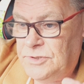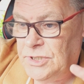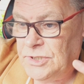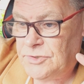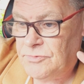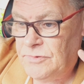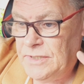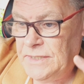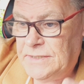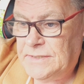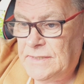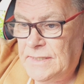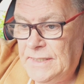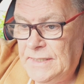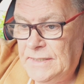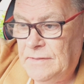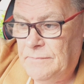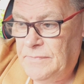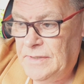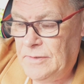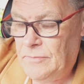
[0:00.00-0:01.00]
Just
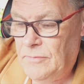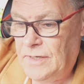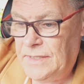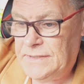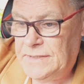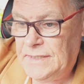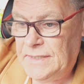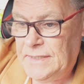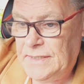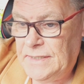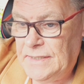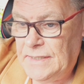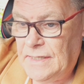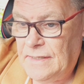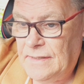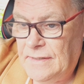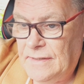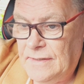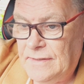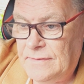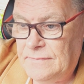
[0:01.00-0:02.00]
recently, the
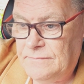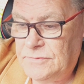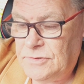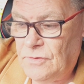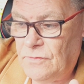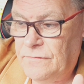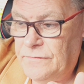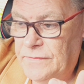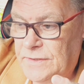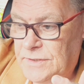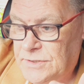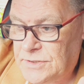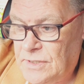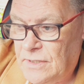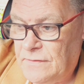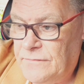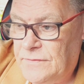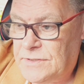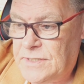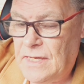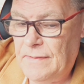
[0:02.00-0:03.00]
BYD Dolphin
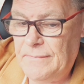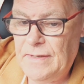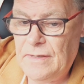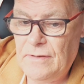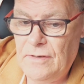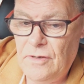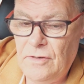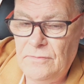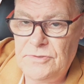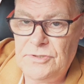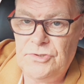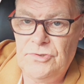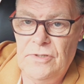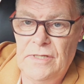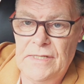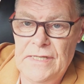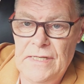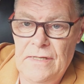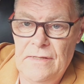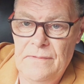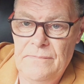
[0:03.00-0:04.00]
Surf has come out. I hope to try
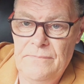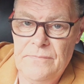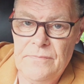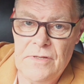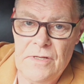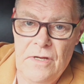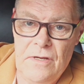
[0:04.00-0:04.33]
and get a